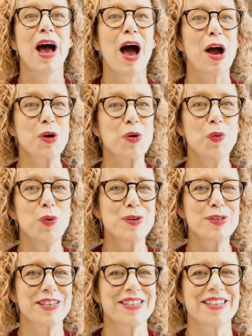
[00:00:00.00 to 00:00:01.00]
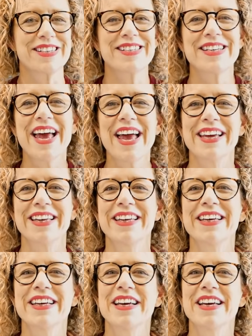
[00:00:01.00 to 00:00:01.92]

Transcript: at 9:45